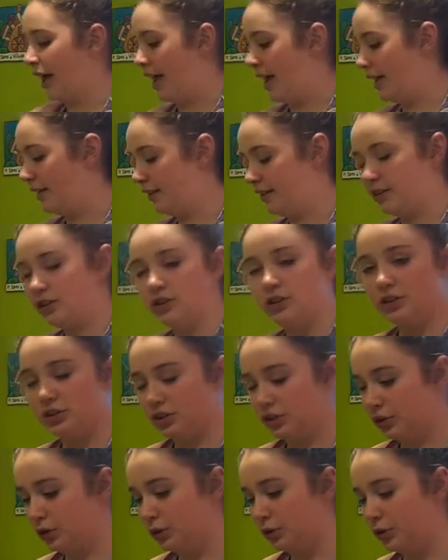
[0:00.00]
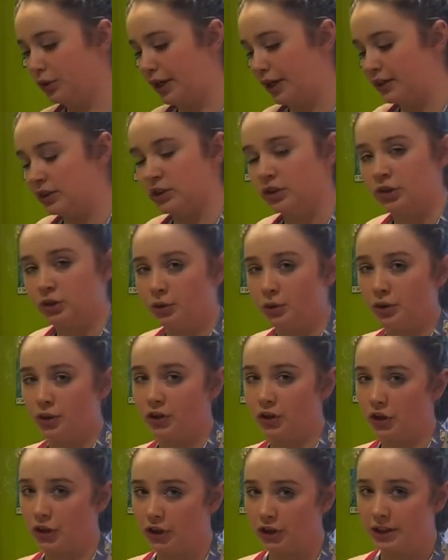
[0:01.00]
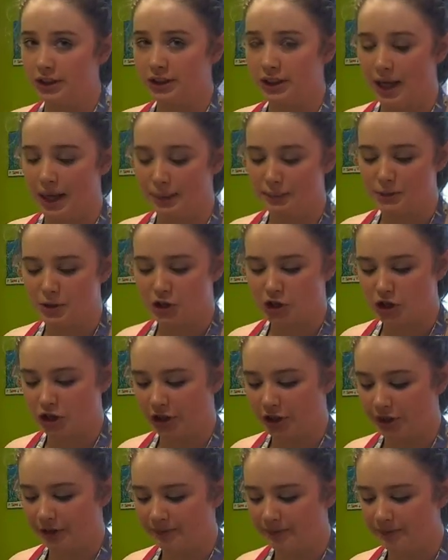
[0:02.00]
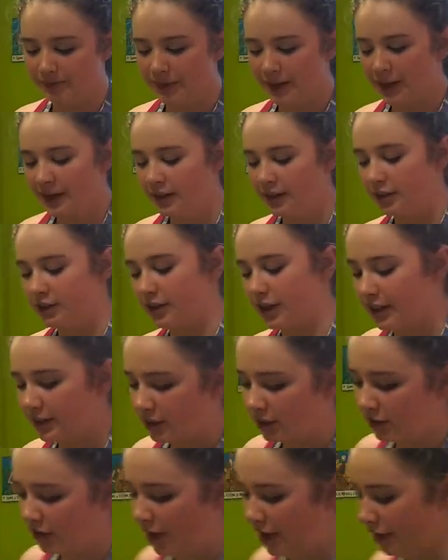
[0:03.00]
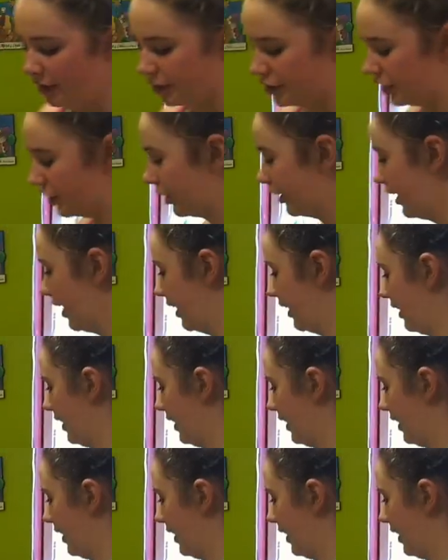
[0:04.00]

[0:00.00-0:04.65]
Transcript: add the 2 2/3 cups sugar. So that's a lot of sugar, I